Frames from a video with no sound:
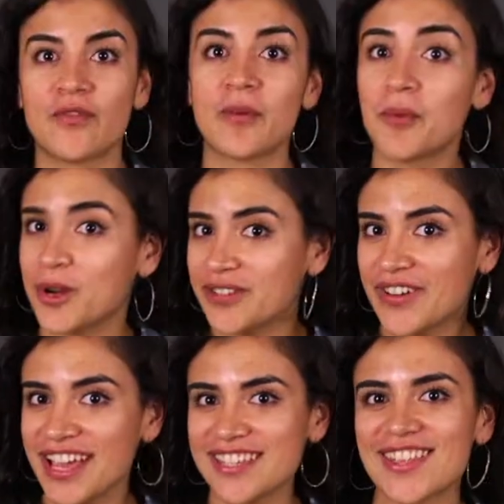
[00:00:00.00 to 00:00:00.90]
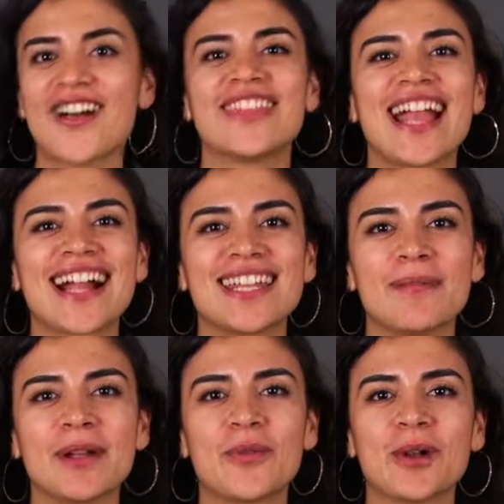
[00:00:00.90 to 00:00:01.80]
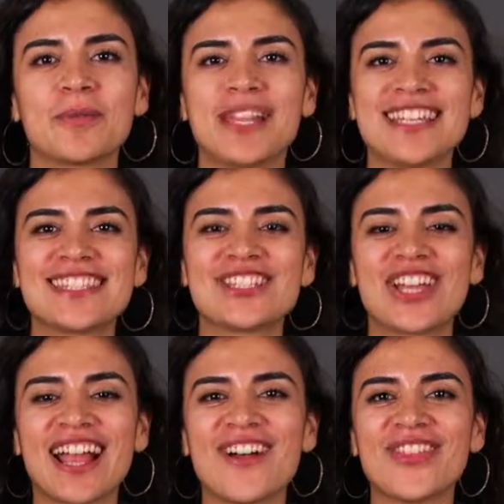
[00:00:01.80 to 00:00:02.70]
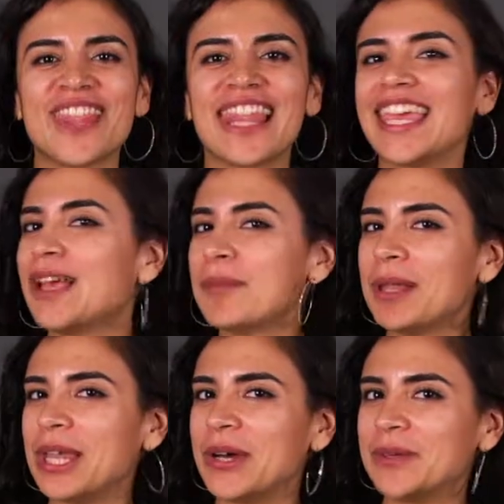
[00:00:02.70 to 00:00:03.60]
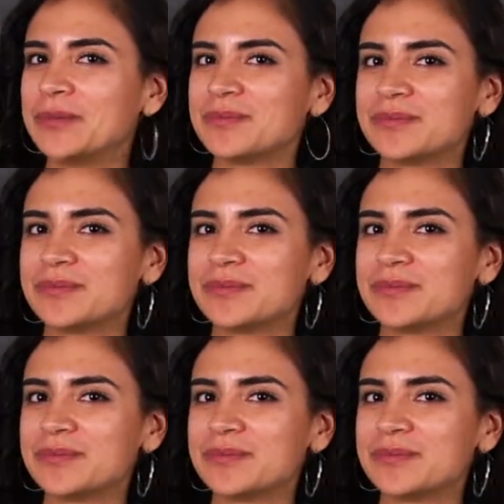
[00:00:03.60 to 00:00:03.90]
For more advice on the academic workplace, check out the link below.